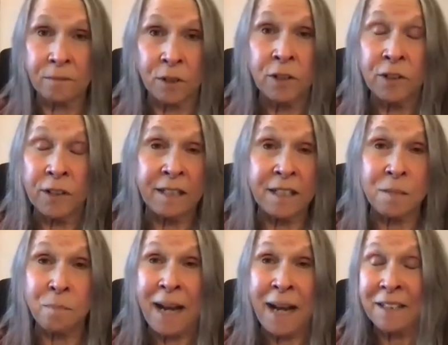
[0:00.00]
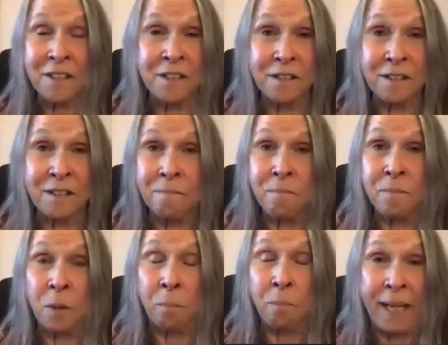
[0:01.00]
learning these practices and
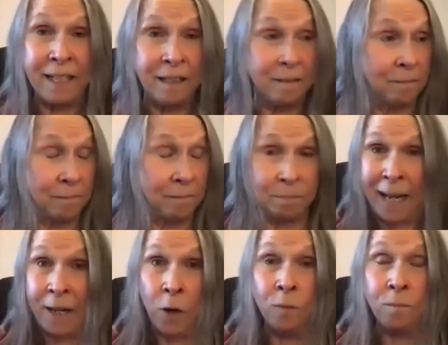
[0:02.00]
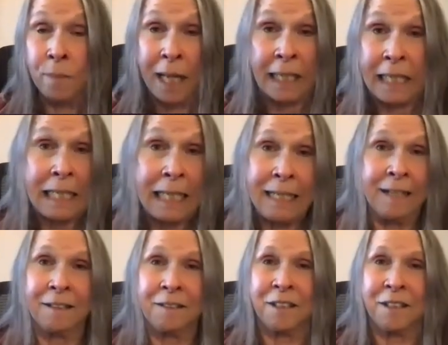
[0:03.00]
you know paying my own money